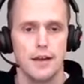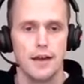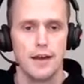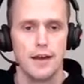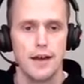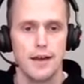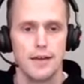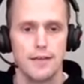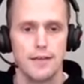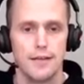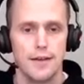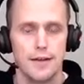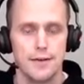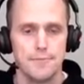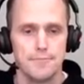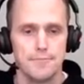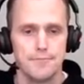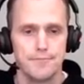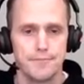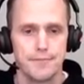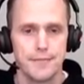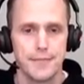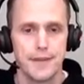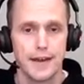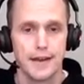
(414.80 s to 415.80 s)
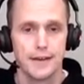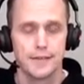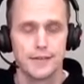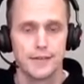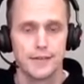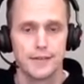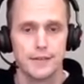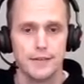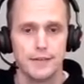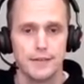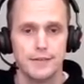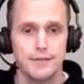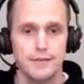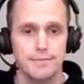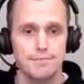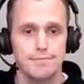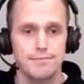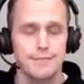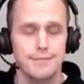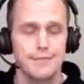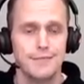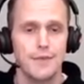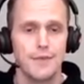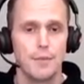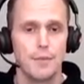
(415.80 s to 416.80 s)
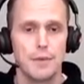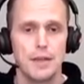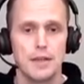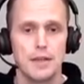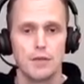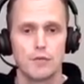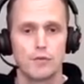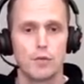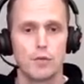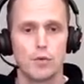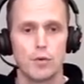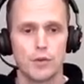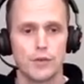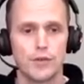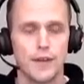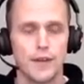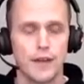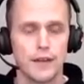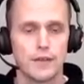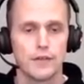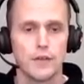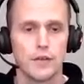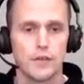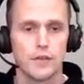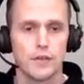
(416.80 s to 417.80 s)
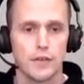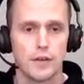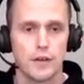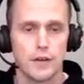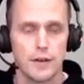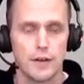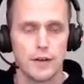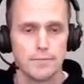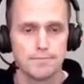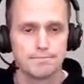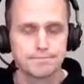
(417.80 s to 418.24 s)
And that's, I mean, of course, that's just